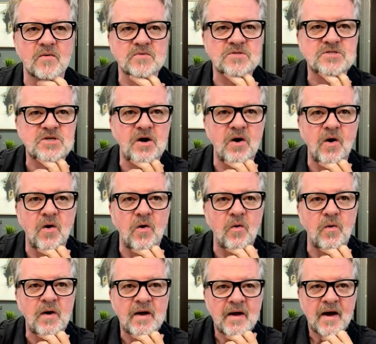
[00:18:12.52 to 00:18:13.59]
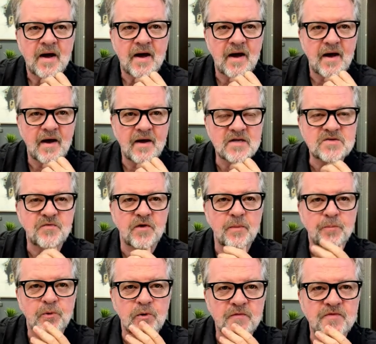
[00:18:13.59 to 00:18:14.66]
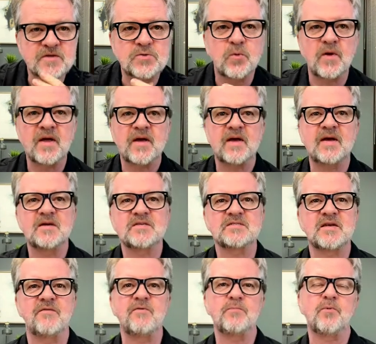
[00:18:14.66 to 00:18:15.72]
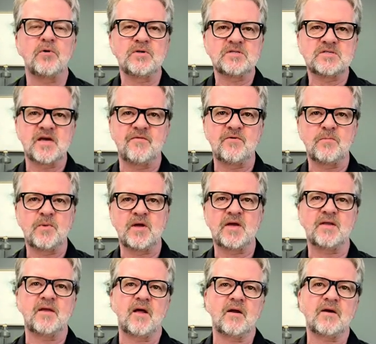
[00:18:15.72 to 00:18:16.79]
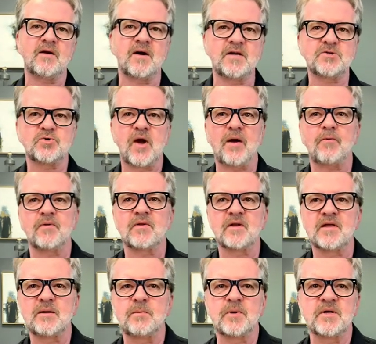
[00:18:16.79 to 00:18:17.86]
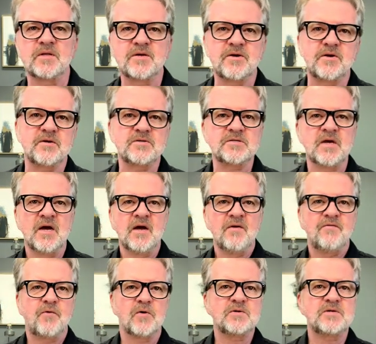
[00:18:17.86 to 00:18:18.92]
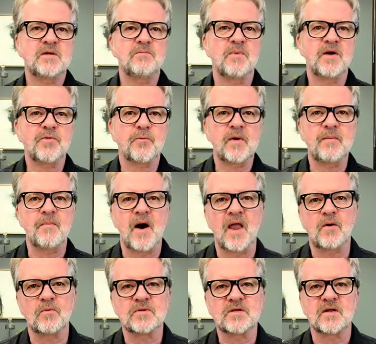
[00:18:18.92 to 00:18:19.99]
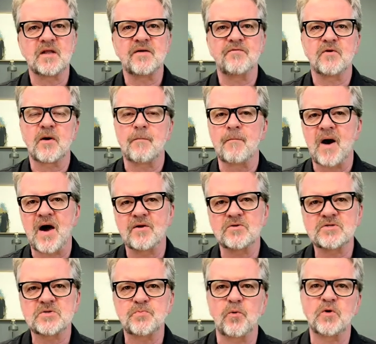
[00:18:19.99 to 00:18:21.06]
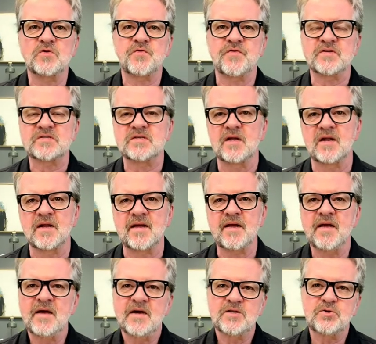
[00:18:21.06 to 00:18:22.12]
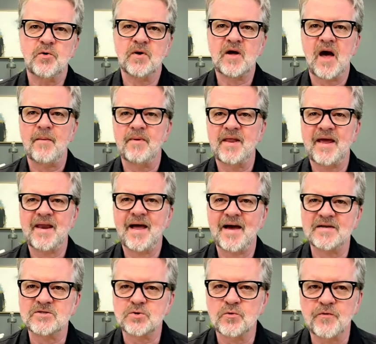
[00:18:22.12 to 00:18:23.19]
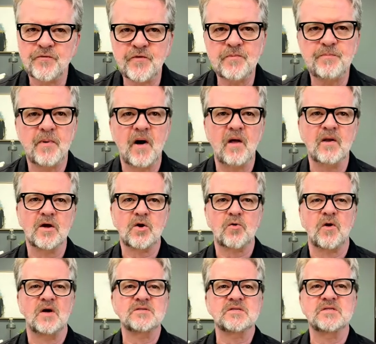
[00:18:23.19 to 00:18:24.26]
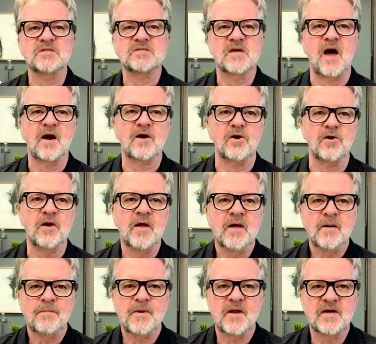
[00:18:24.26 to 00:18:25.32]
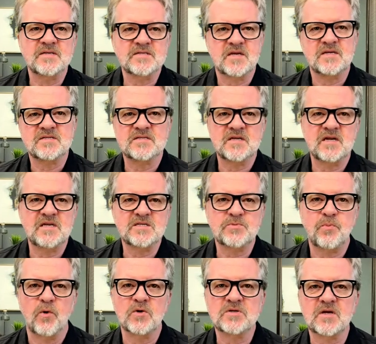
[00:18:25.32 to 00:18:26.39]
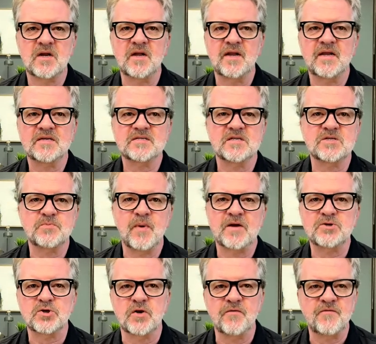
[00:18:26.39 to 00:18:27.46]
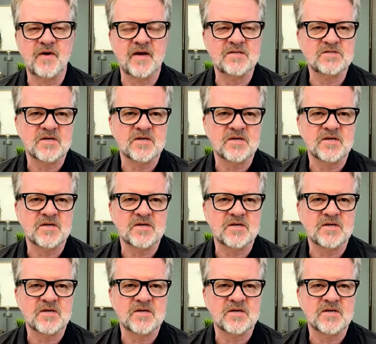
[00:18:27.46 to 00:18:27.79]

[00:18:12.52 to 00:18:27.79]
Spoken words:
So Huntsville approved the $27.7 million contract with Lee Builders. 14-month remodel will deliver a modern sports facility to accommodate high school football, lacrosse, and soccer, plus city sports clinics and special events.